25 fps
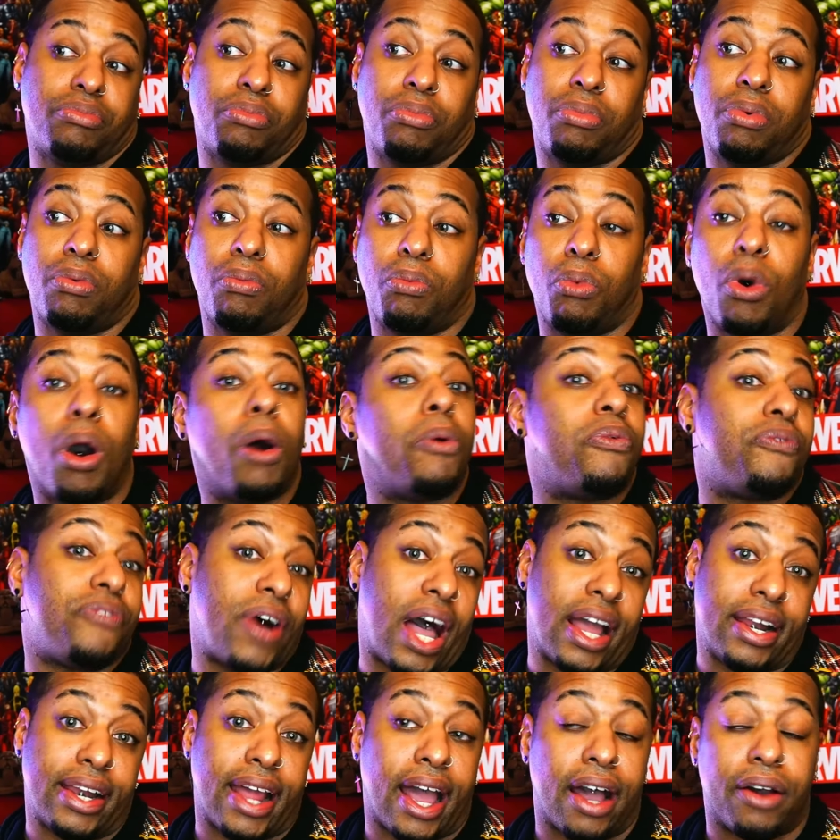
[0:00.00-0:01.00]
We'll
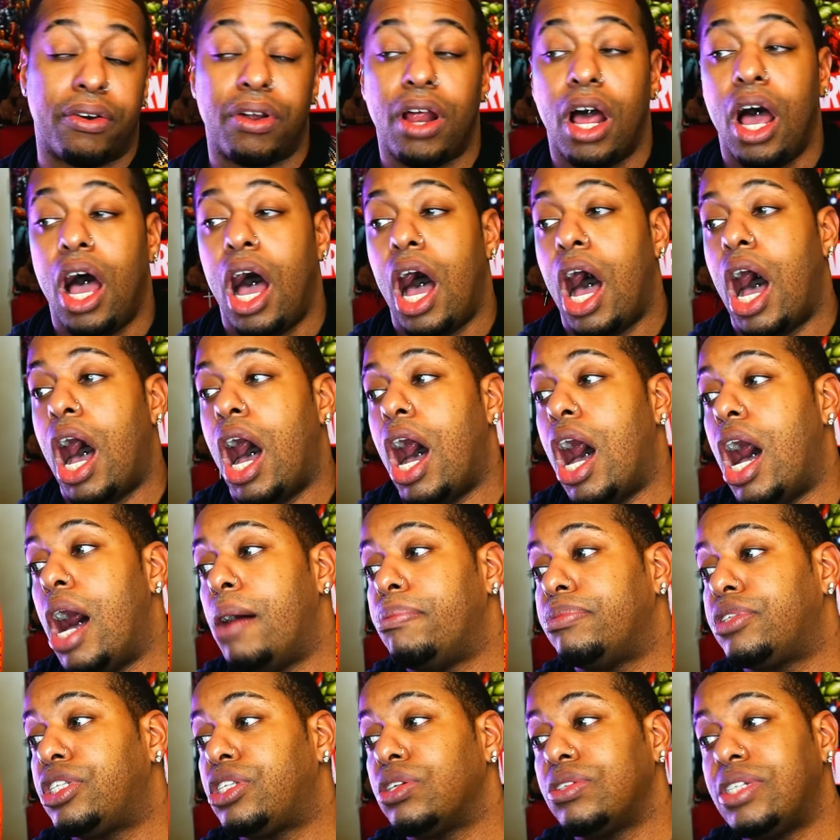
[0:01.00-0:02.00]
find
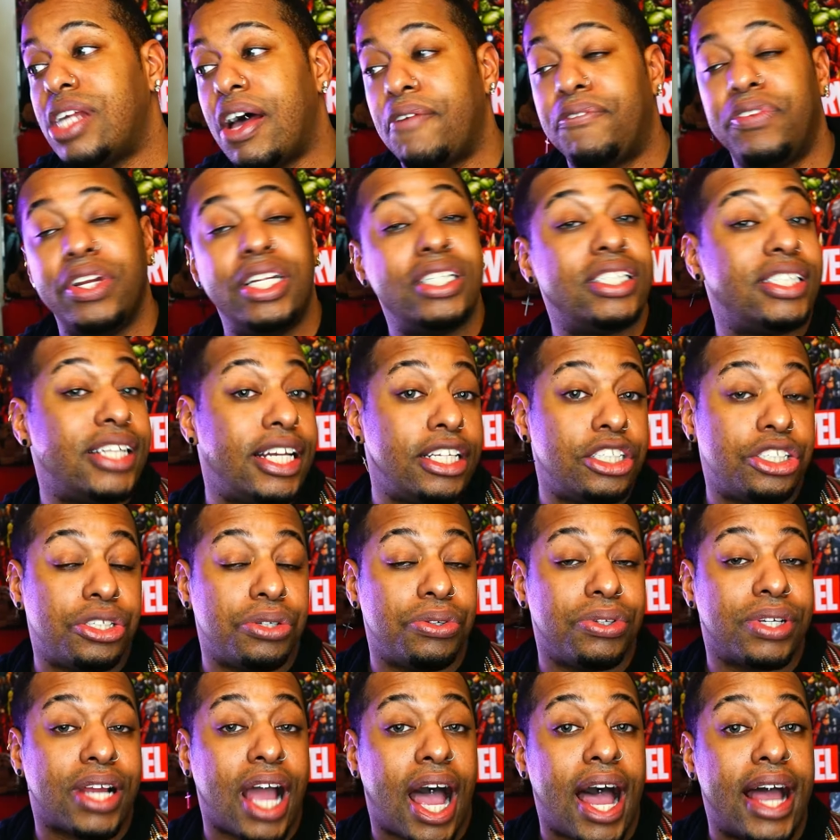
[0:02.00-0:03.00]
out. So definitely stay
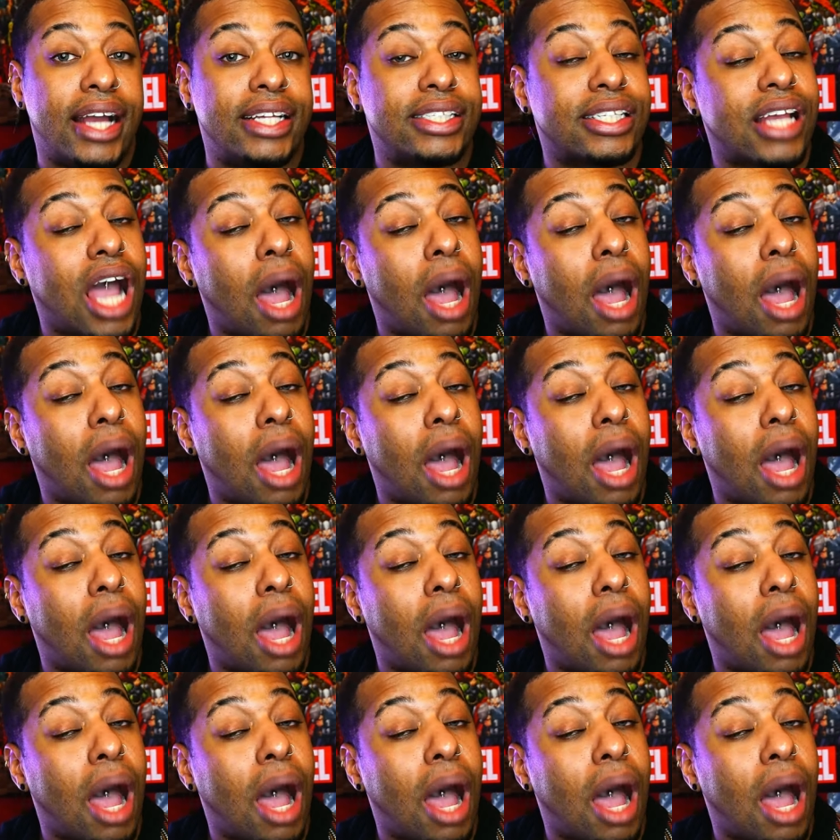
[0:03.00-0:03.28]
tuned, guys.